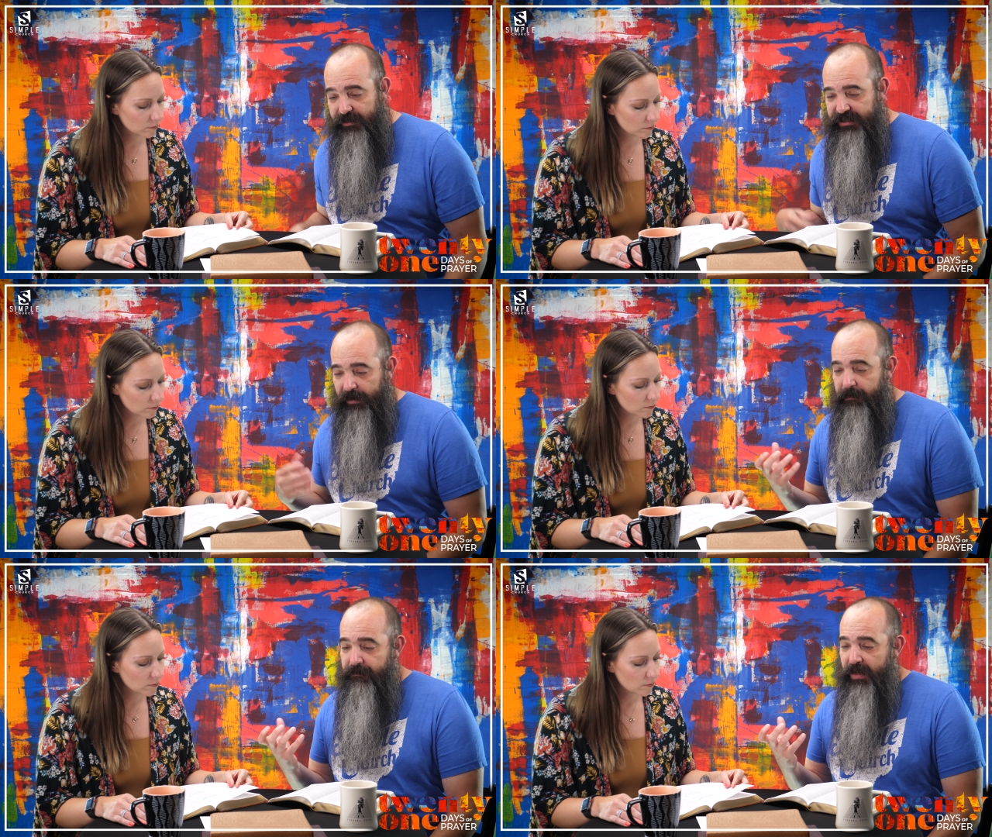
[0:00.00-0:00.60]

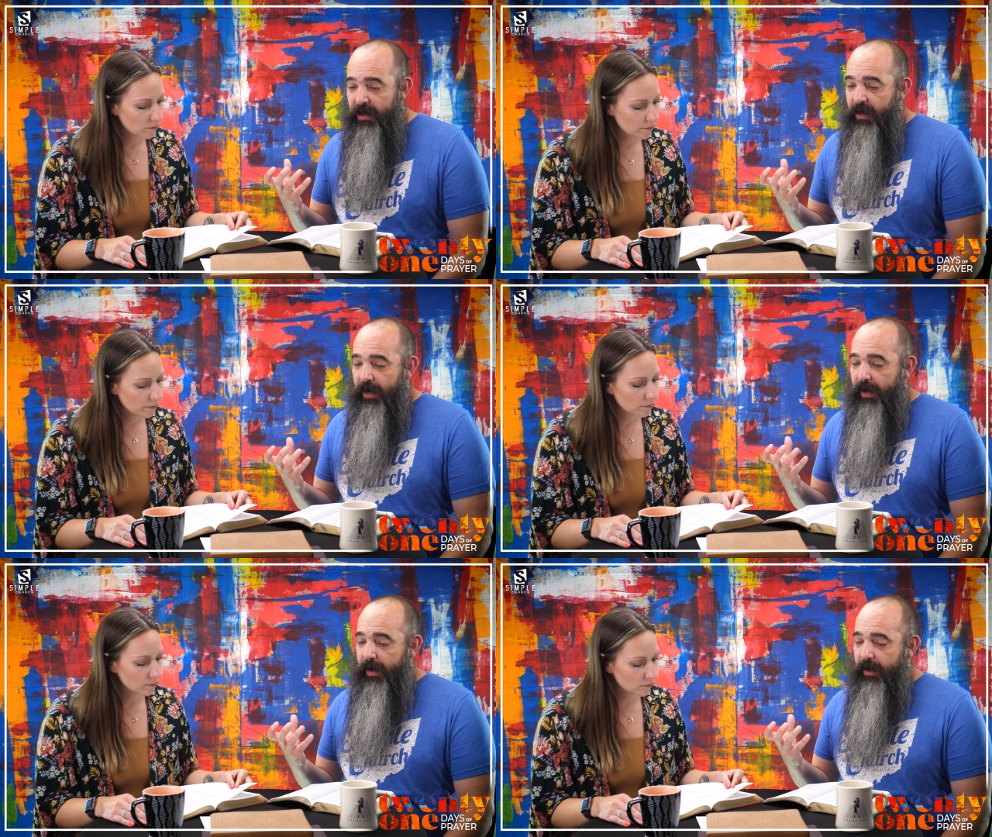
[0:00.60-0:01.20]
Speaker 1: So,
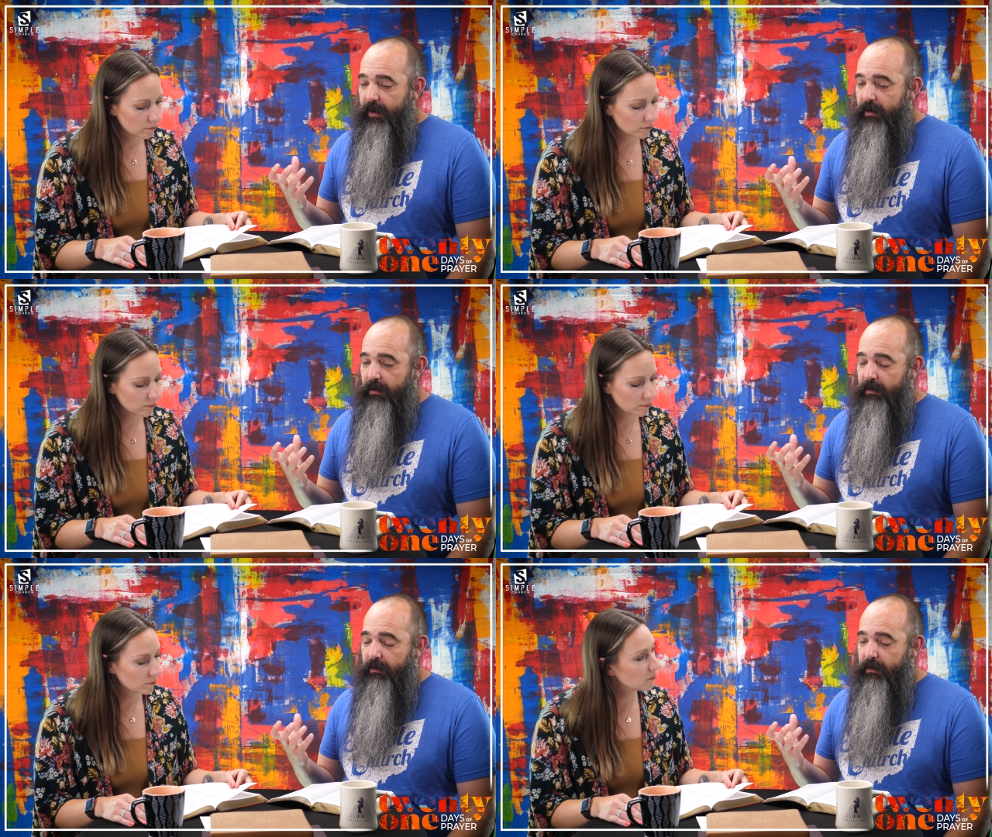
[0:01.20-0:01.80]

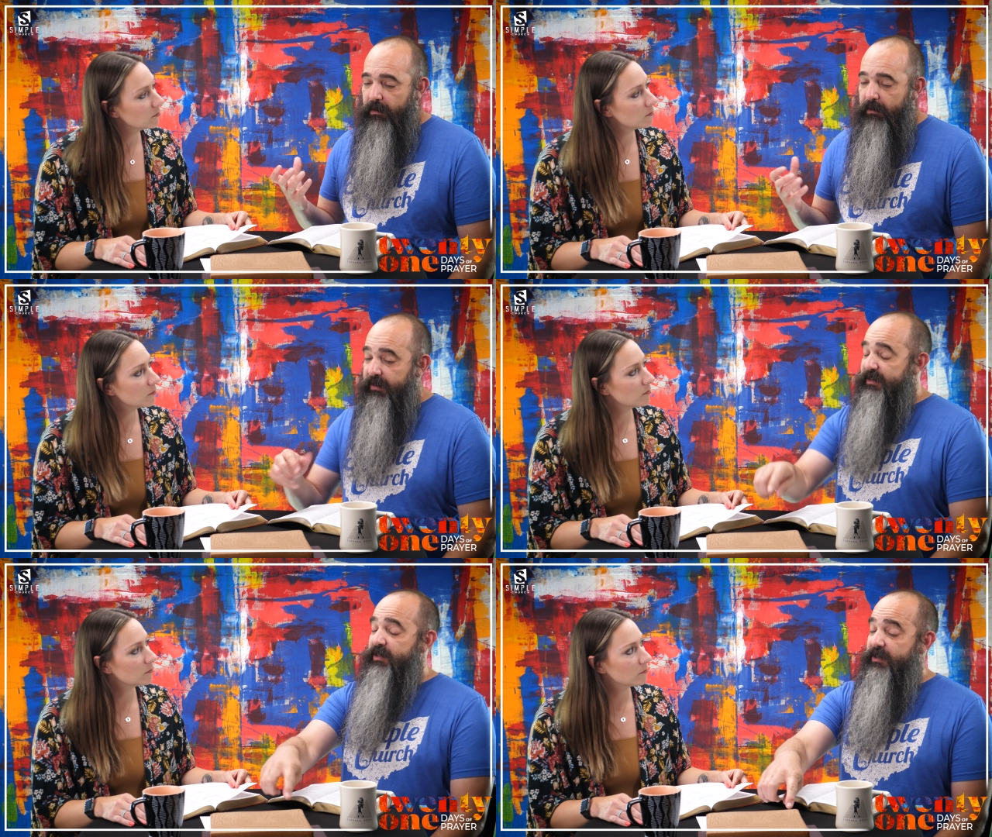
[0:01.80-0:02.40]
uh,
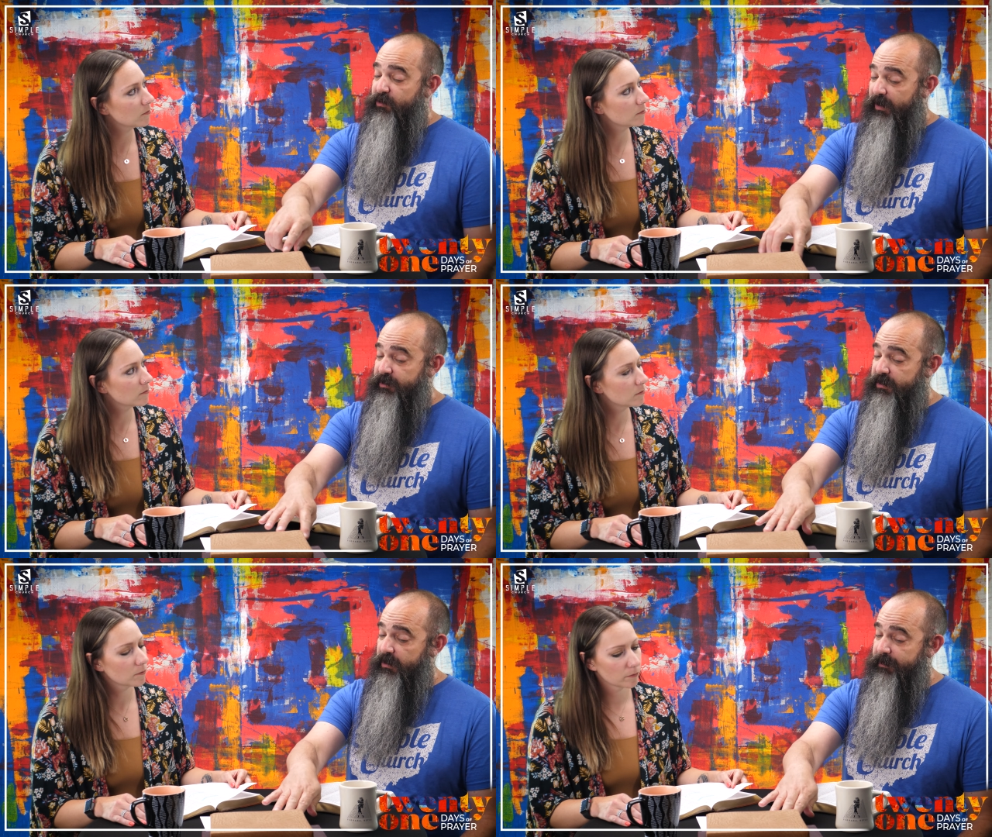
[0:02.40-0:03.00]
this this
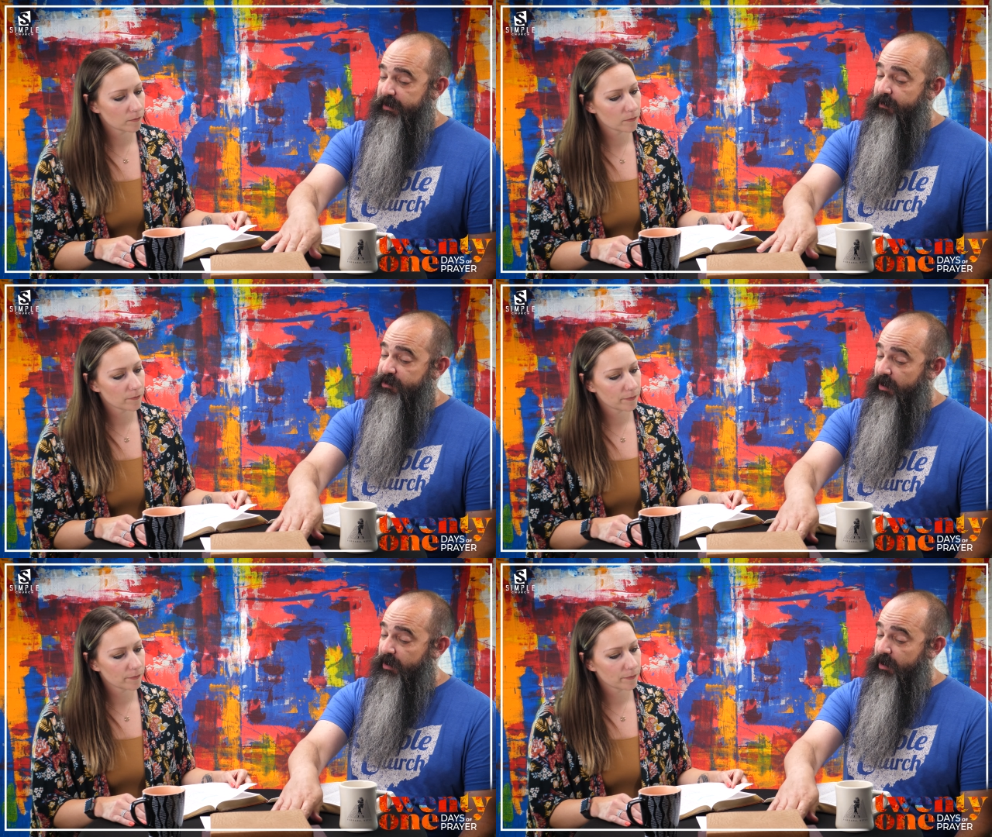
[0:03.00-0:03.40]
question is a little bit different.